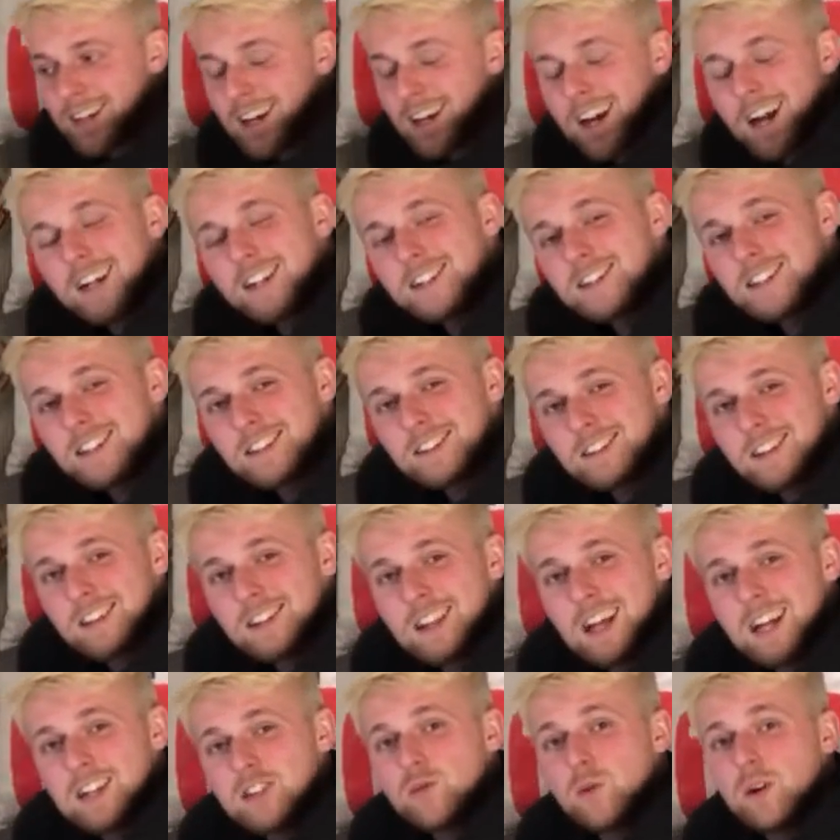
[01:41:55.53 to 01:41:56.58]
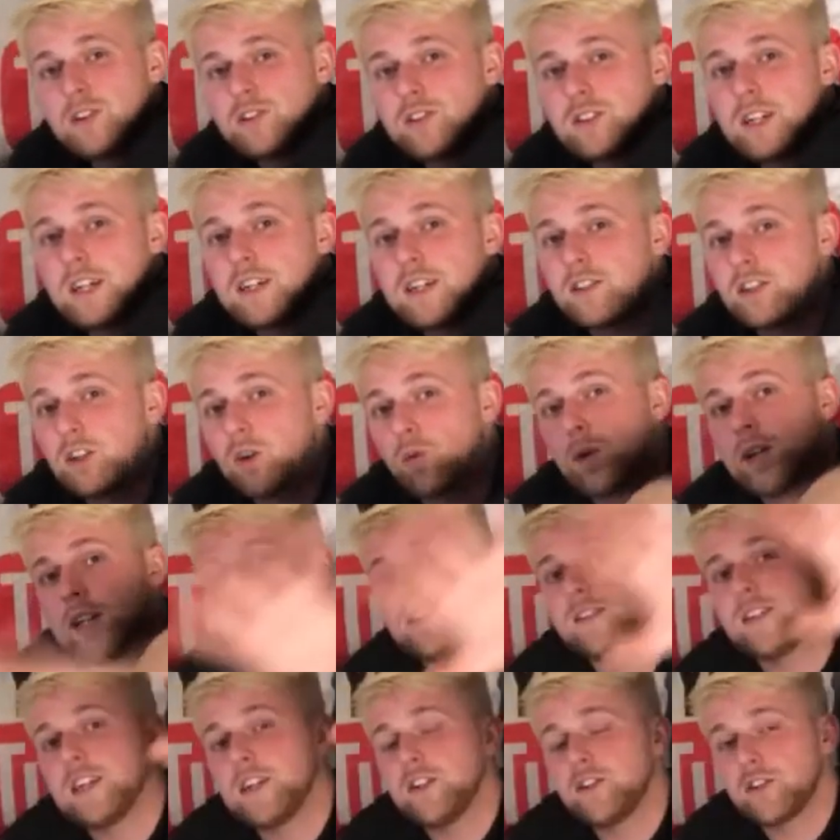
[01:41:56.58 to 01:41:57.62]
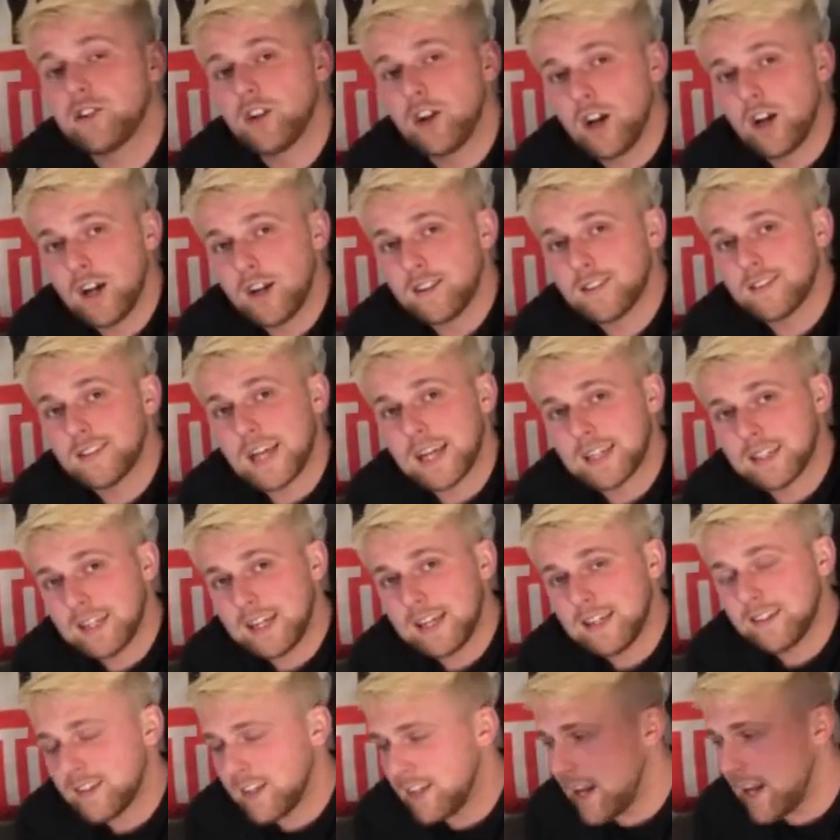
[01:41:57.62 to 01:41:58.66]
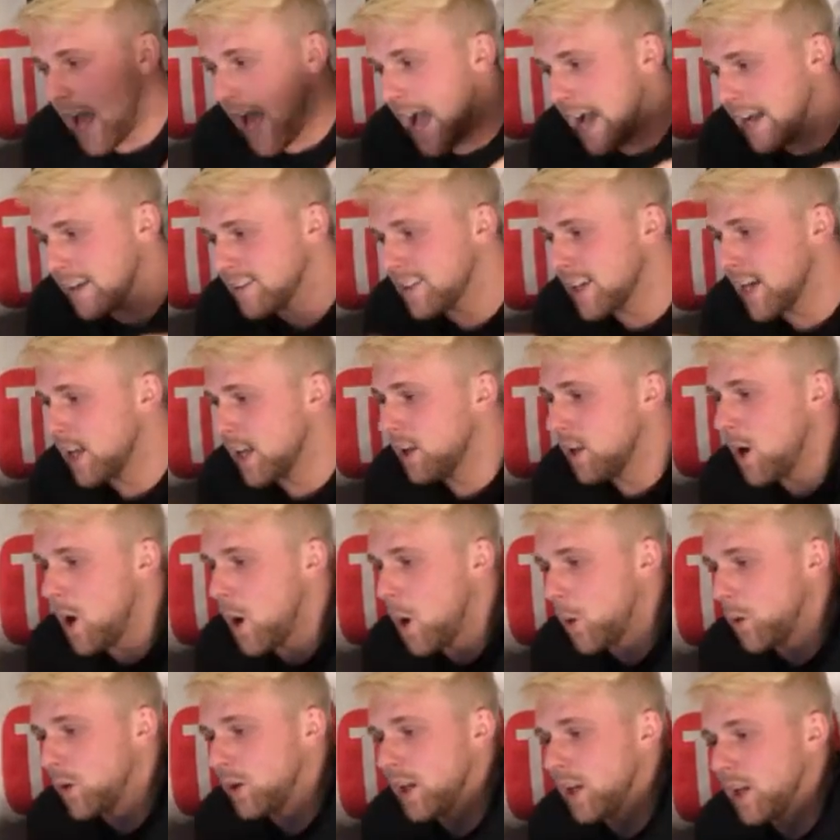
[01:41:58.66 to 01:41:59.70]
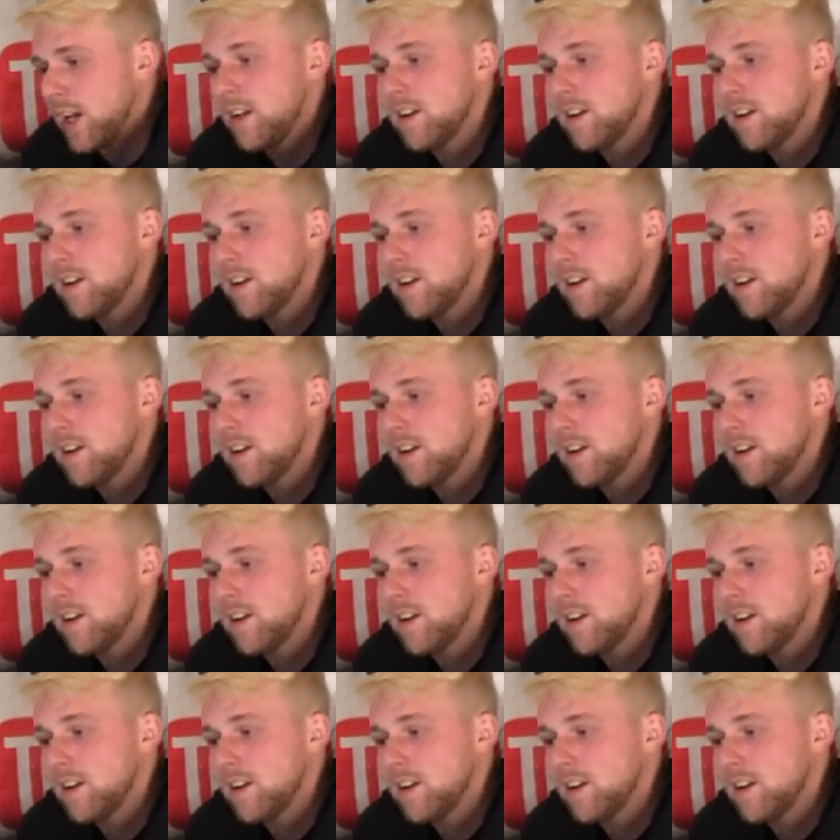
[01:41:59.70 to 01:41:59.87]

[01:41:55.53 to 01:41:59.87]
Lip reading: And the last question is, and you'll win a t-shirt. Sadly, it's in XL only,